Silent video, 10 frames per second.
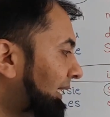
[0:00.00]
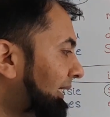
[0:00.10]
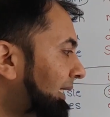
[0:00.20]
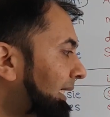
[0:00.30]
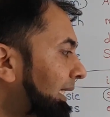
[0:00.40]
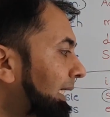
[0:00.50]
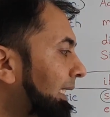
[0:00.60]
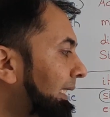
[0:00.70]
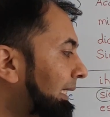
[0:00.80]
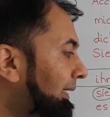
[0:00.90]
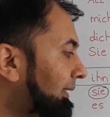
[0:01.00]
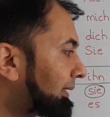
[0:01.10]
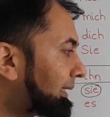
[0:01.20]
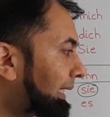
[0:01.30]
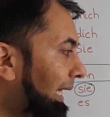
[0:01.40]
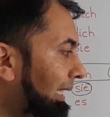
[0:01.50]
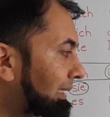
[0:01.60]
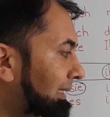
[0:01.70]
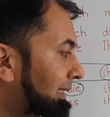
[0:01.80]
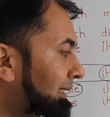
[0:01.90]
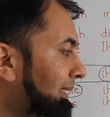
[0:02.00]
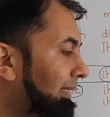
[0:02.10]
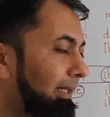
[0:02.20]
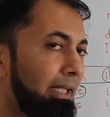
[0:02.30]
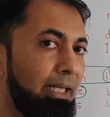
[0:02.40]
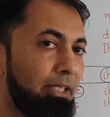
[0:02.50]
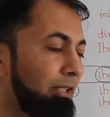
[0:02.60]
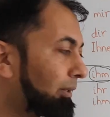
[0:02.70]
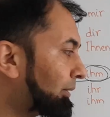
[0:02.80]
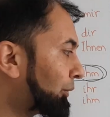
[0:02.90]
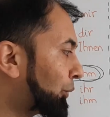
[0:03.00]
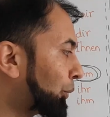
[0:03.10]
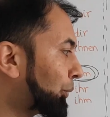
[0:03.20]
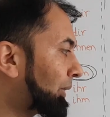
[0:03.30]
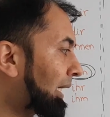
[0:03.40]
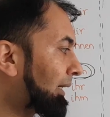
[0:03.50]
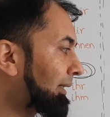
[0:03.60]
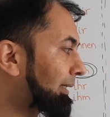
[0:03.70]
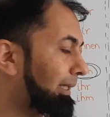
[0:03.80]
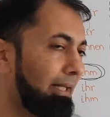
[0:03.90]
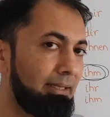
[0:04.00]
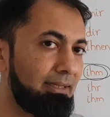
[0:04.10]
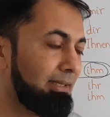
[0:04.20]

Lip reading: He tells it to the kids.